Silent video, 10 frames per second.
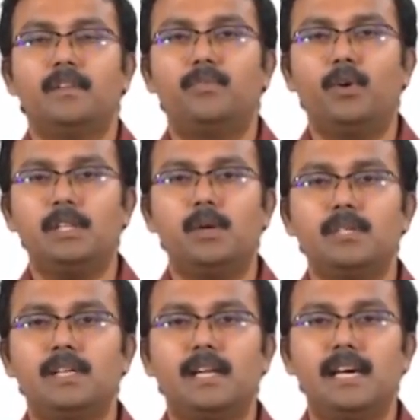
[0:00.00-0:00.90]

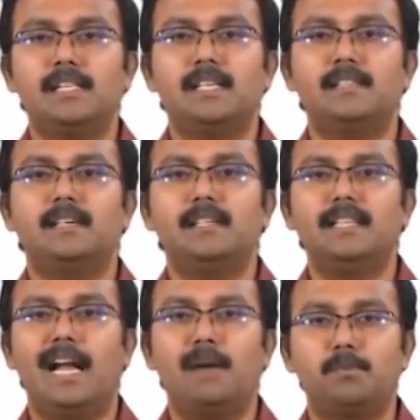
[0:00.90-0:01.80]
4900
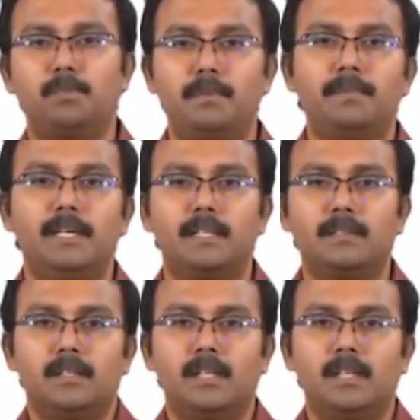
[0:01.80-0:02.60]
grams per minute.